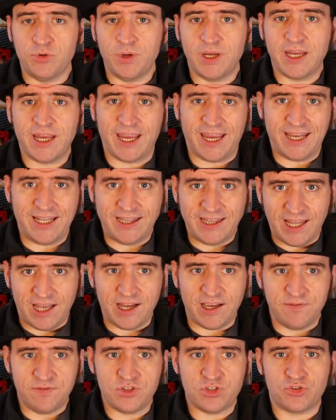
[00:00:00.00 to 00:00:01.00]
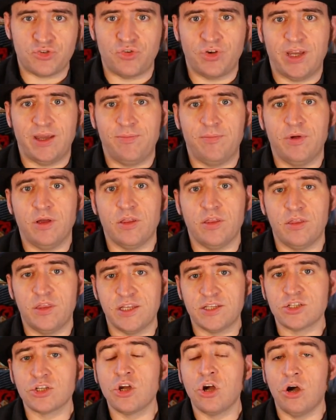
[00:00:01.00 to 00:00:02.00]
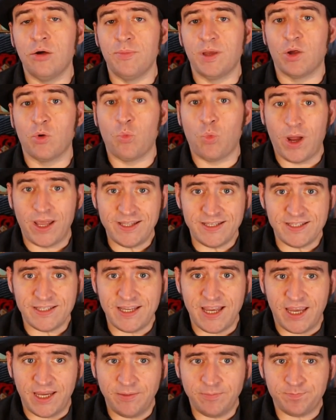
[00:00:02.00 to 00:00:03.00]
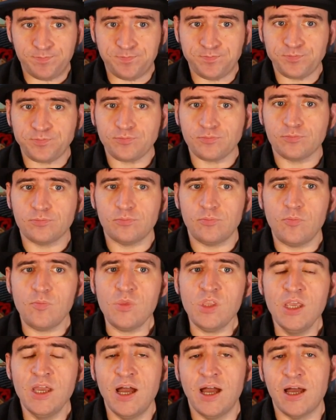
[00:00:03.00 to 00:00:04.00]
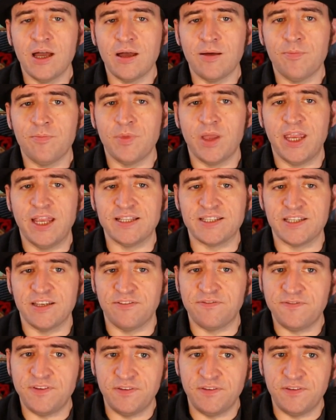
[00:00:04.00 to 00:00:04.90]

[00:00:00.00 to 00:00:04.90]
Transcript: doing a live stream this coming Wednesday. It's at